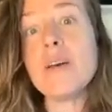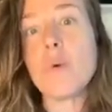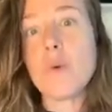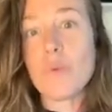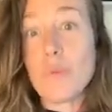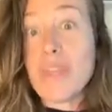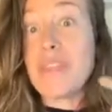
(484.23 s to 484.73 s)

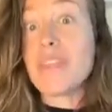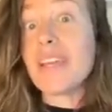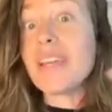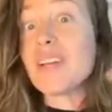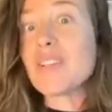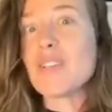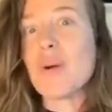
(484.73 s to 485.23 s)
or we
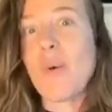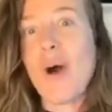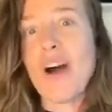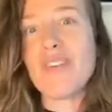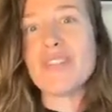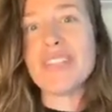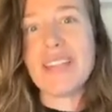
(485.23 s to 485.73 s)
think so
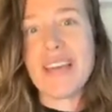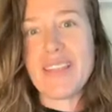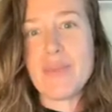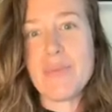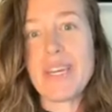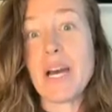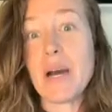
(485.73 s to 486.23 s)
often that
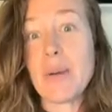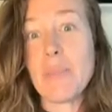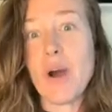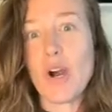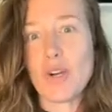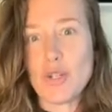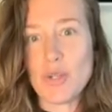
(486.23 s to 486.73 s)
they become
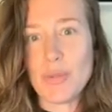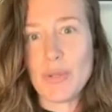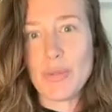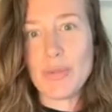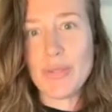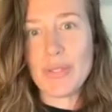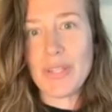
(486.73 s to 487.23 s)
our
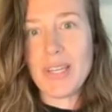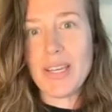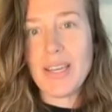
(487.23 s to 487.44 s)
truth.